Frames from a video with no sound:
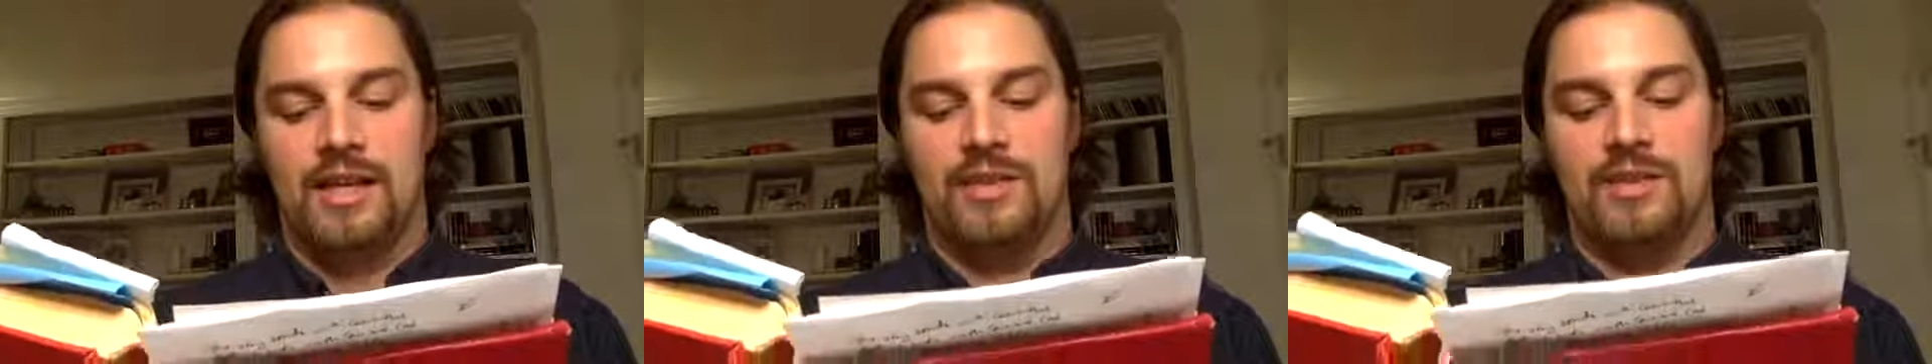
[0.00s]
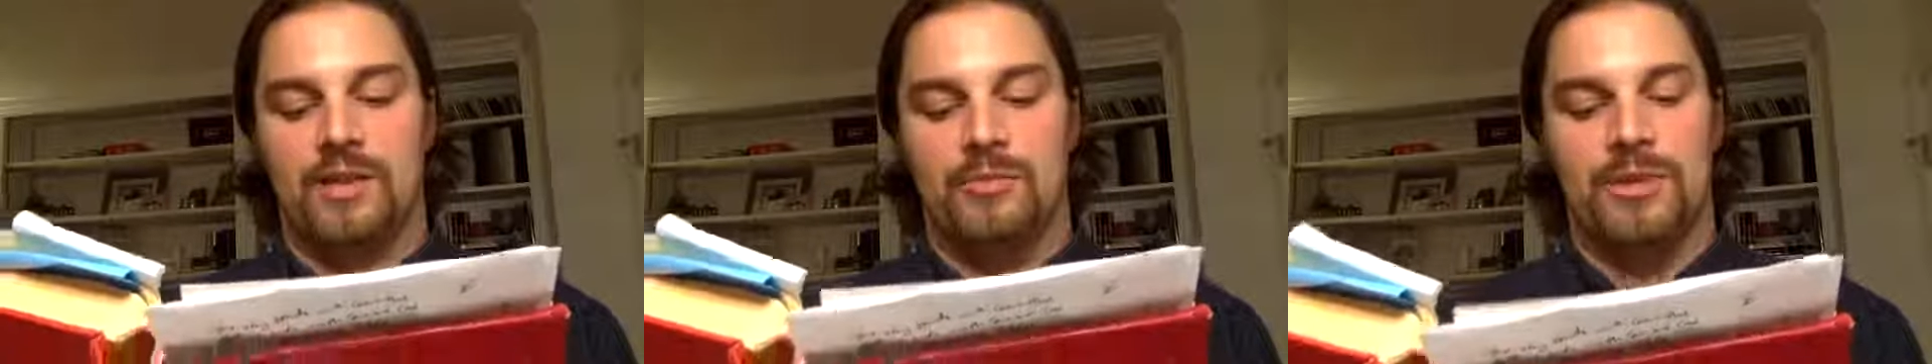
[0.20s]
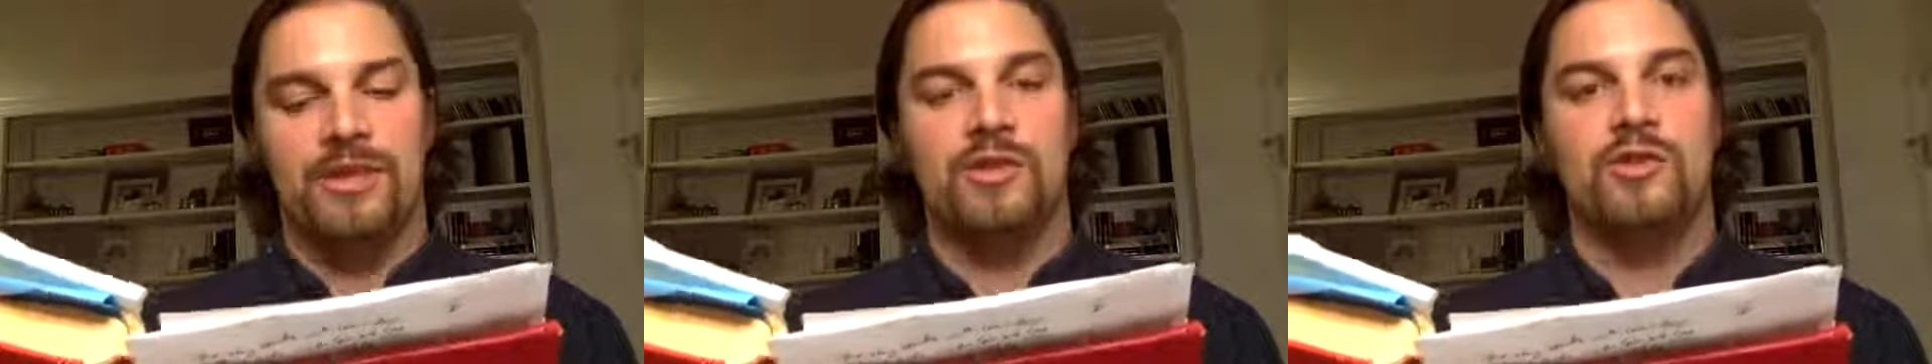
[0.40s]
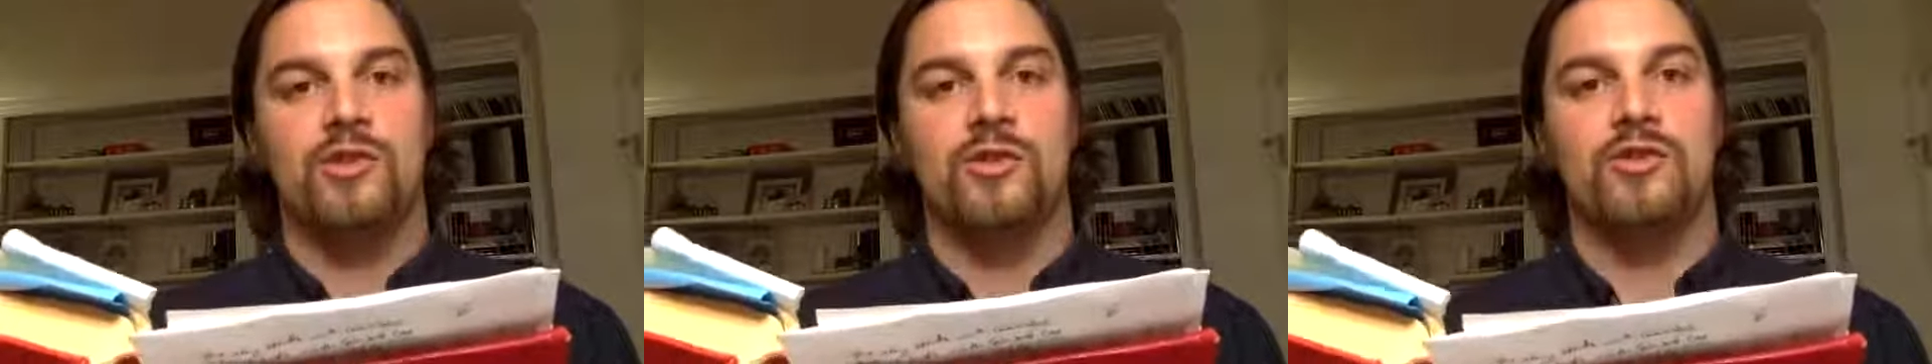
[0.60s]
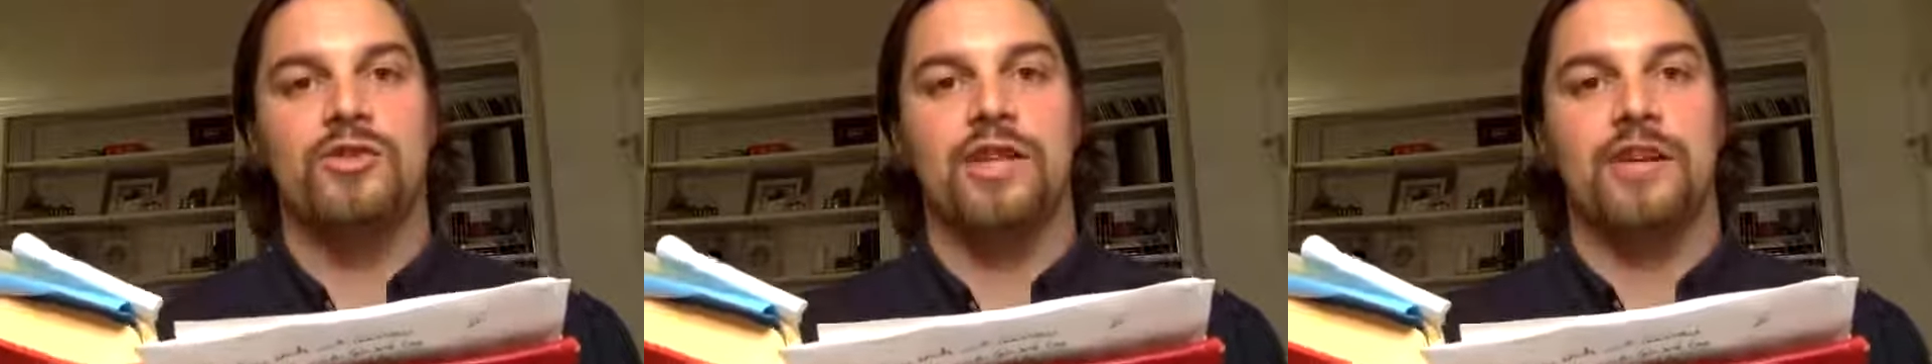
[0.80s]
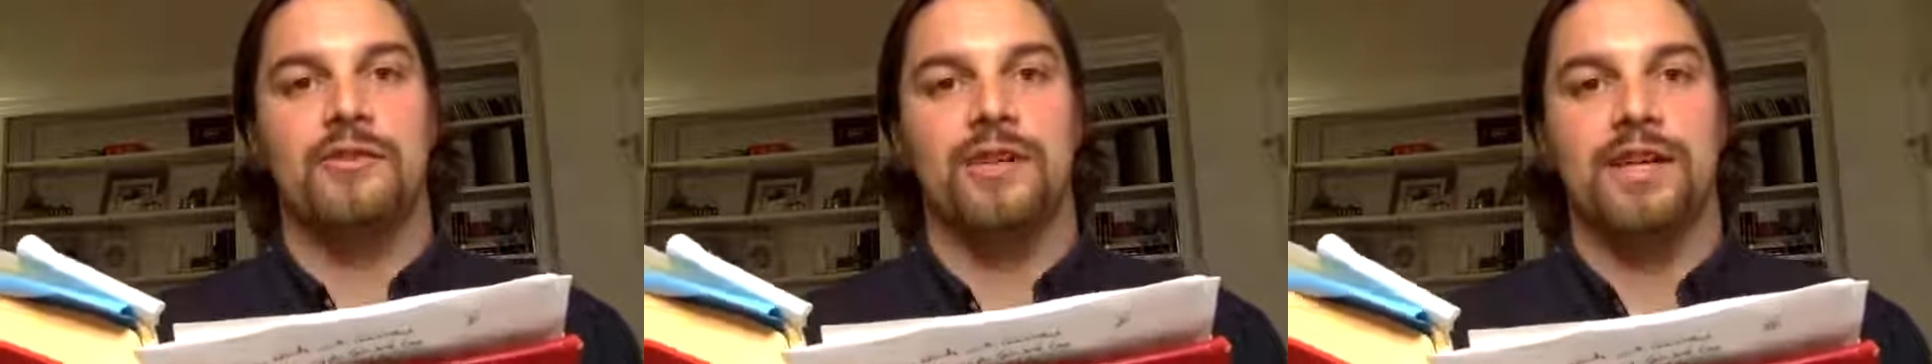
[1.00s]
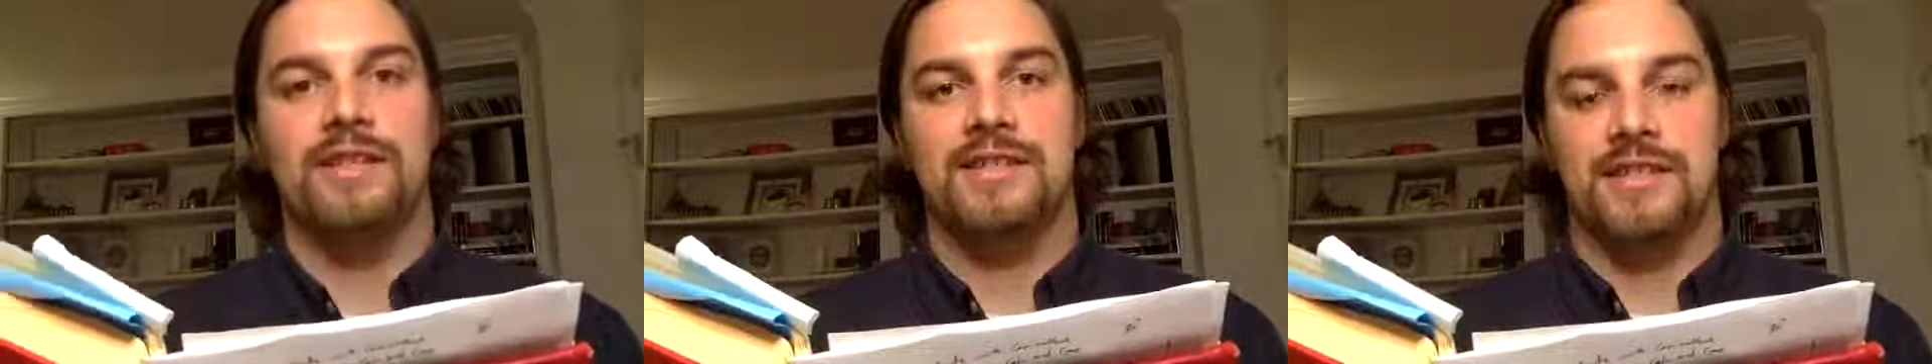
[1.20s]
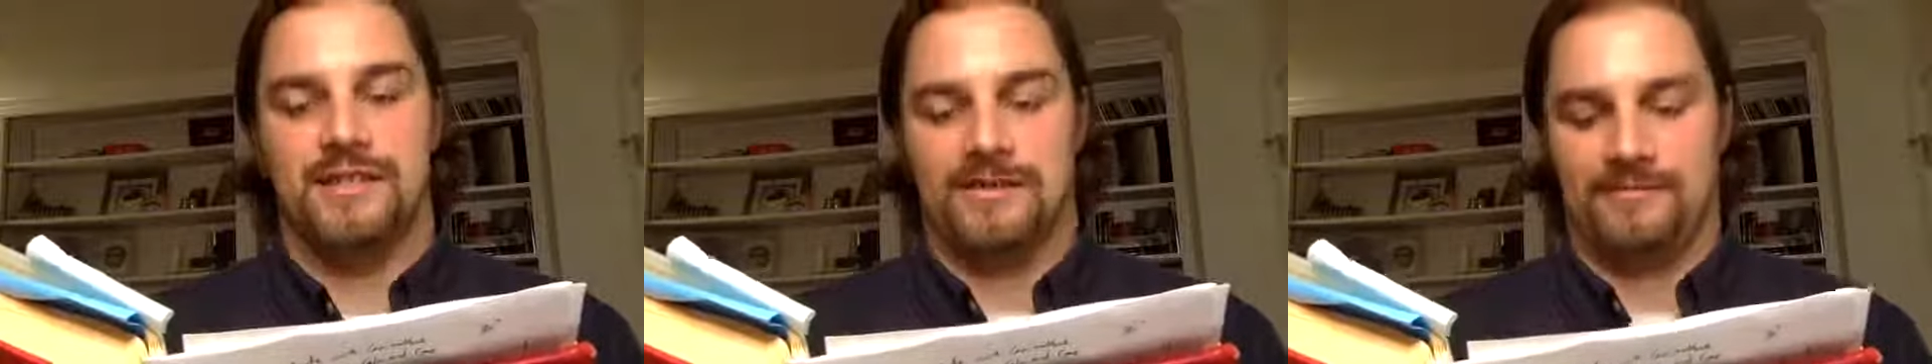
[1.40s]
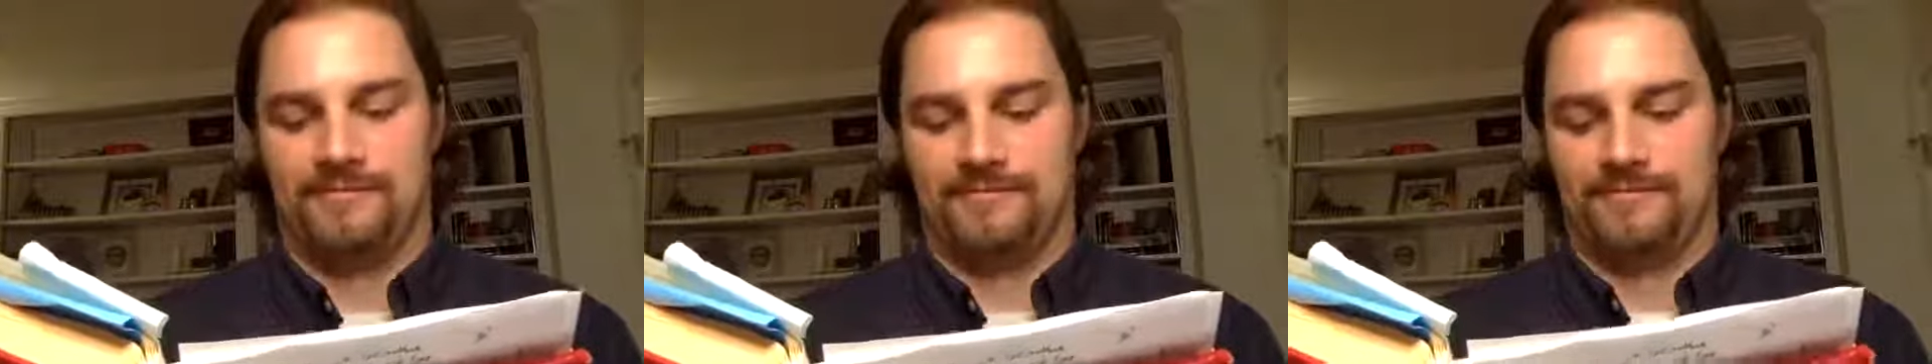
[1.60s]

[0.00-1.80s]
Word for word: shall be the church at rest.